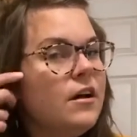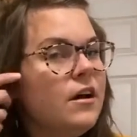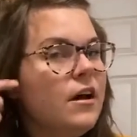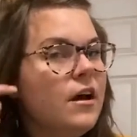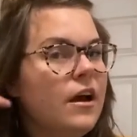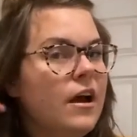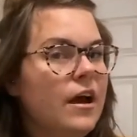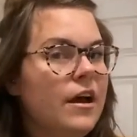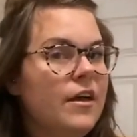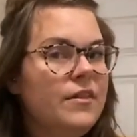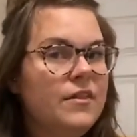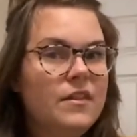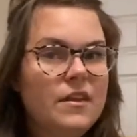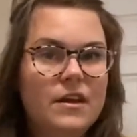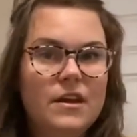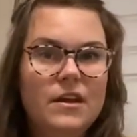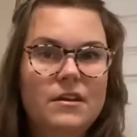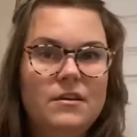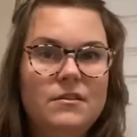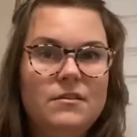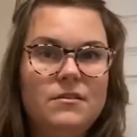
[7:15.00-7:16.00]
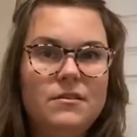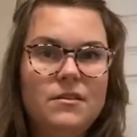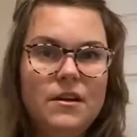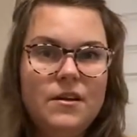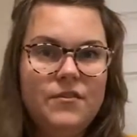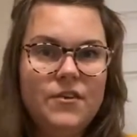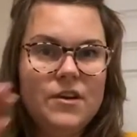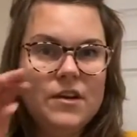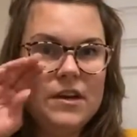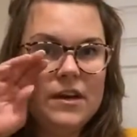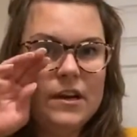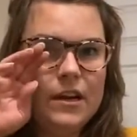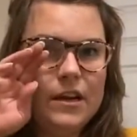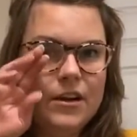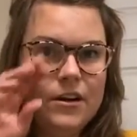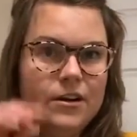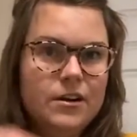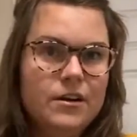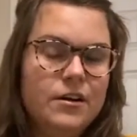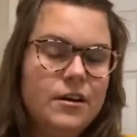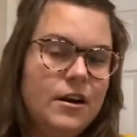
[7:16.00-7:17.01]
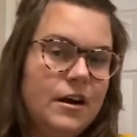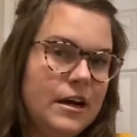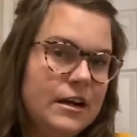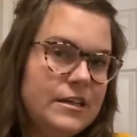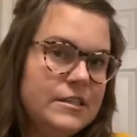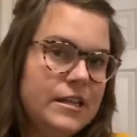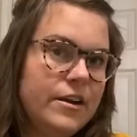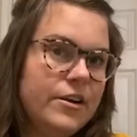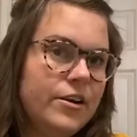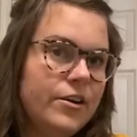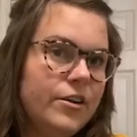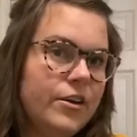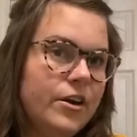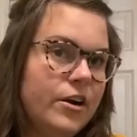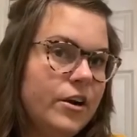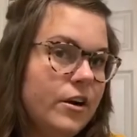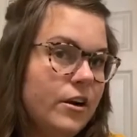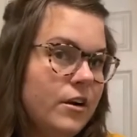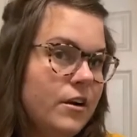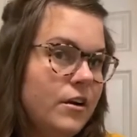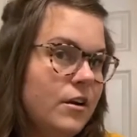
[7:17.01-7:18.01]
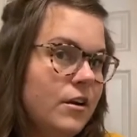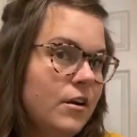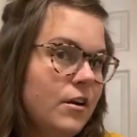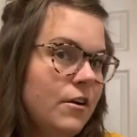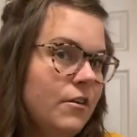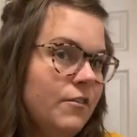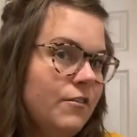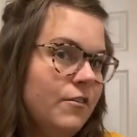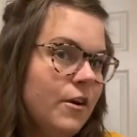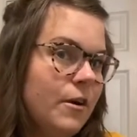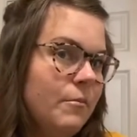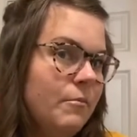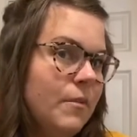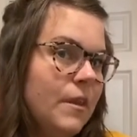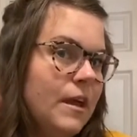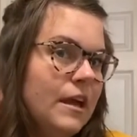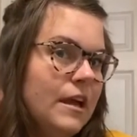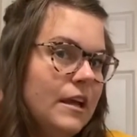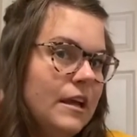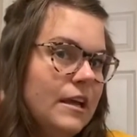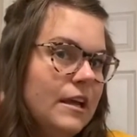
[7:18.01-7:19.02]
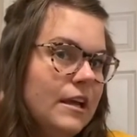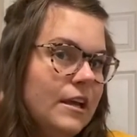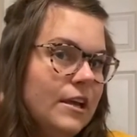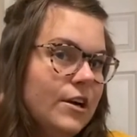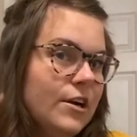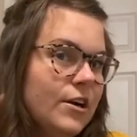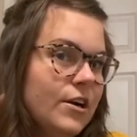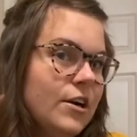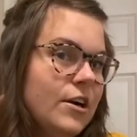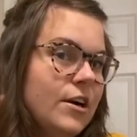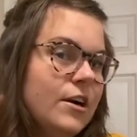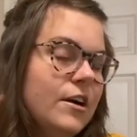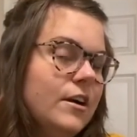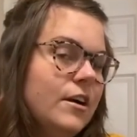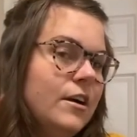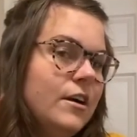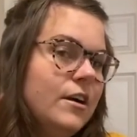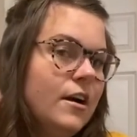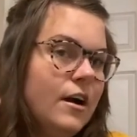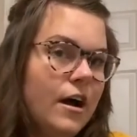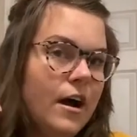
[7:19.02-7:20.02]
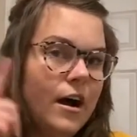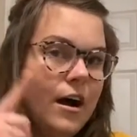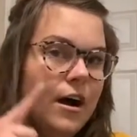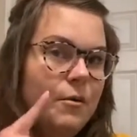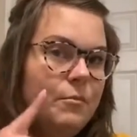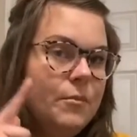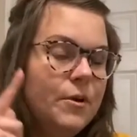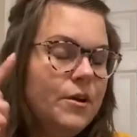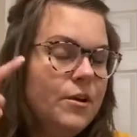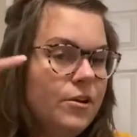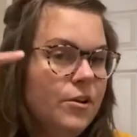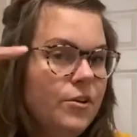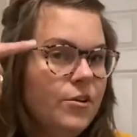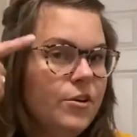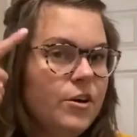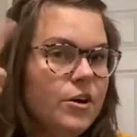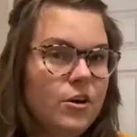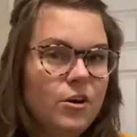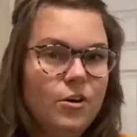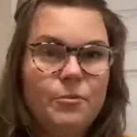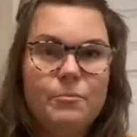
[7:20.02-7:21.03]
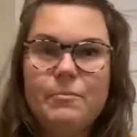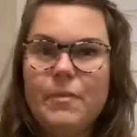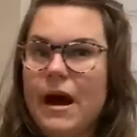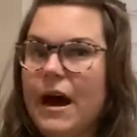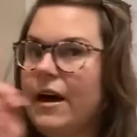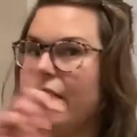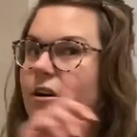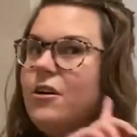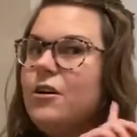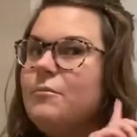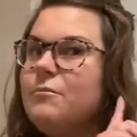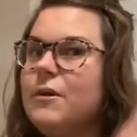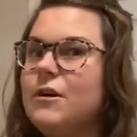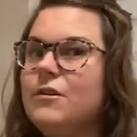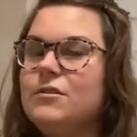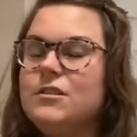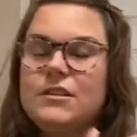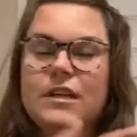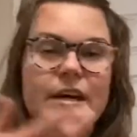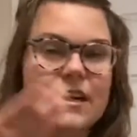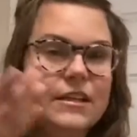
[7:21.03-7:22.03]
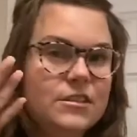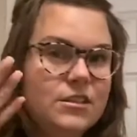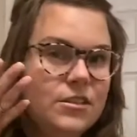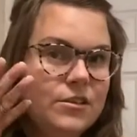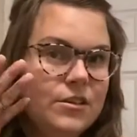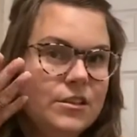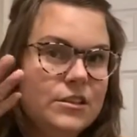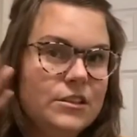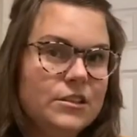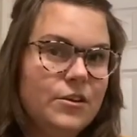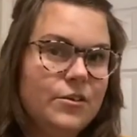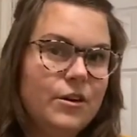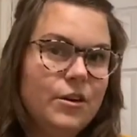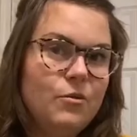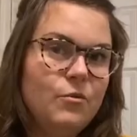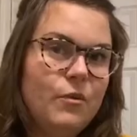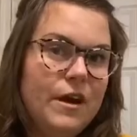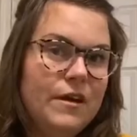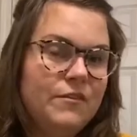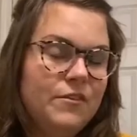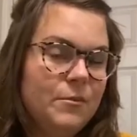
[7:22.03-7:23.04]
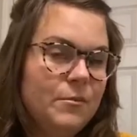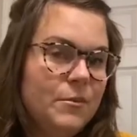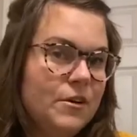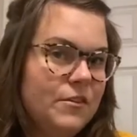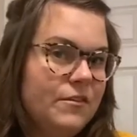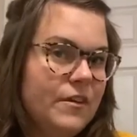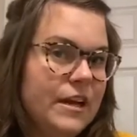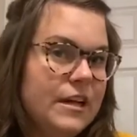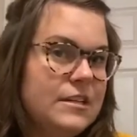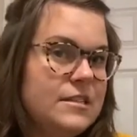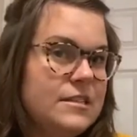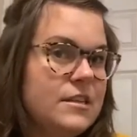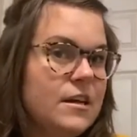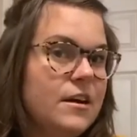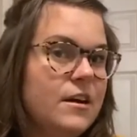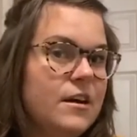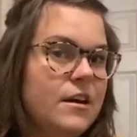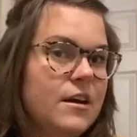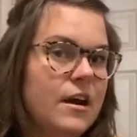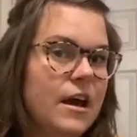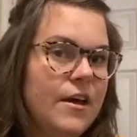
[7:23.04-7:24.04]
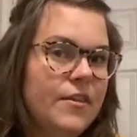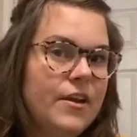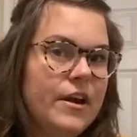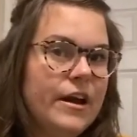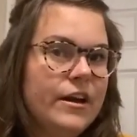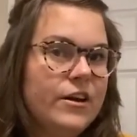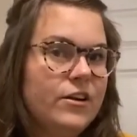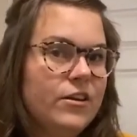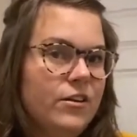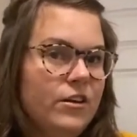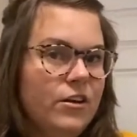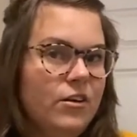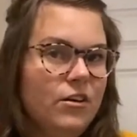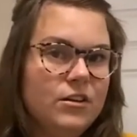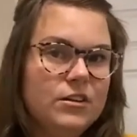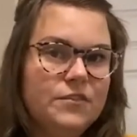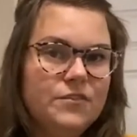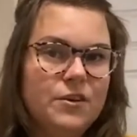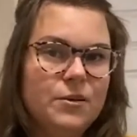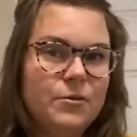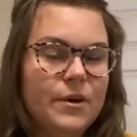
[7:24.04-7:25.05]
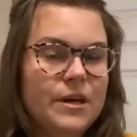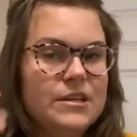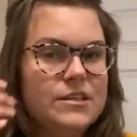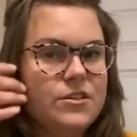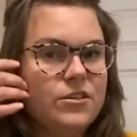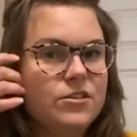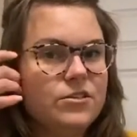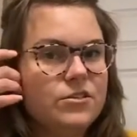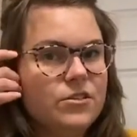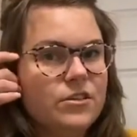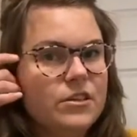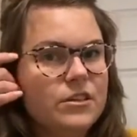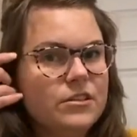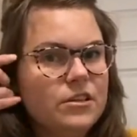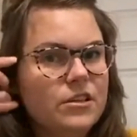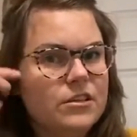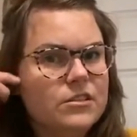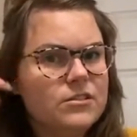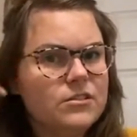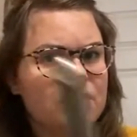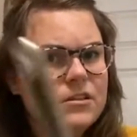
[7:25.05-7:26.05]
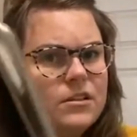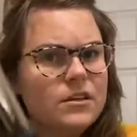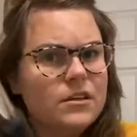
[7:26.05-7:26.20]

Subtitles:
And then, if you didn't hear, I said earlier, from the ear up, you curl back on both sides so it's going away from your face. And then I curl it all different ways so it's really tousled.